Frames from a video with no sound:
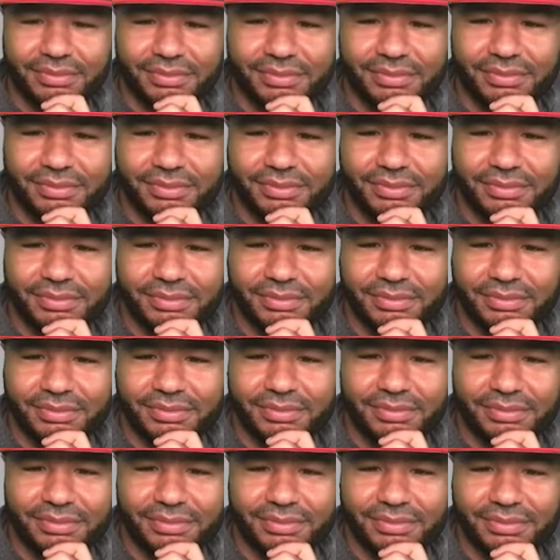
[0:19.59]

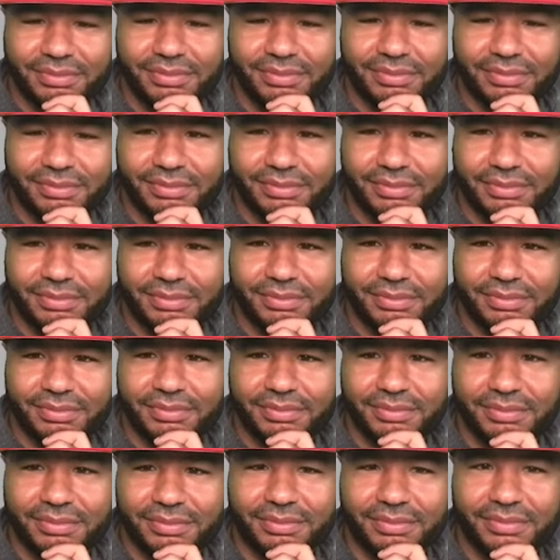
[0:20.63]

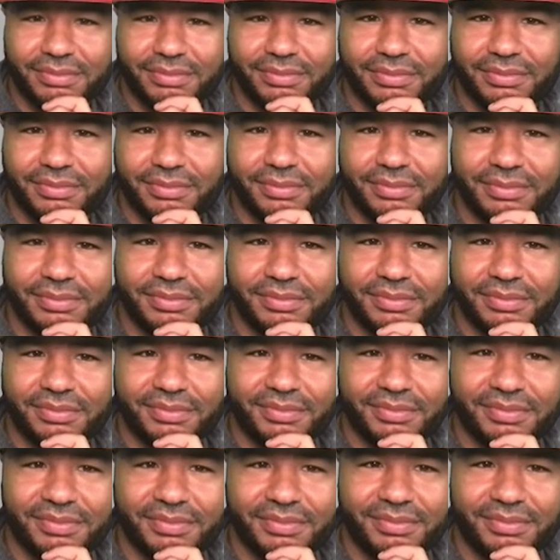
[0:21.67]
The person shown says nothing.